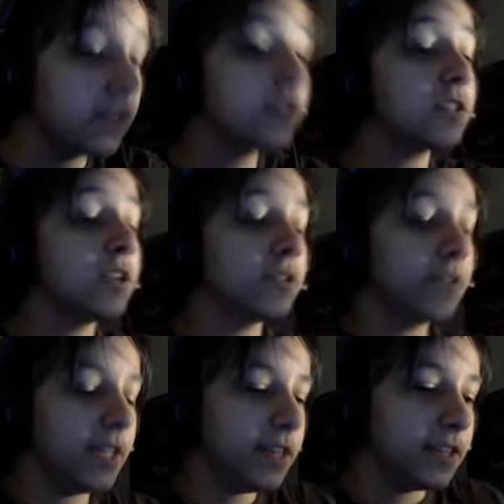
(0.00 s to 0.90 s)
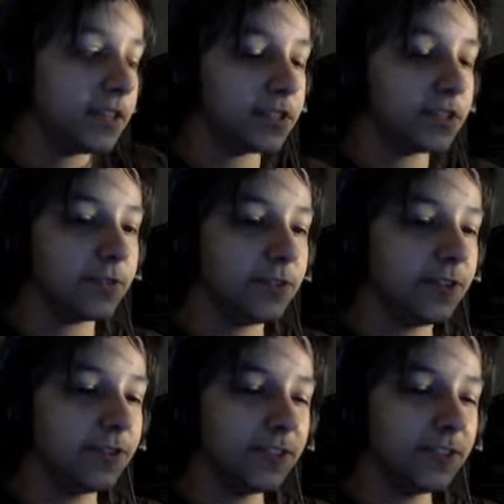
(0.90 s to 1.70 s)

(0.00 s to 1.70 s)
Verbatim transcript: Those little kitties are so cute.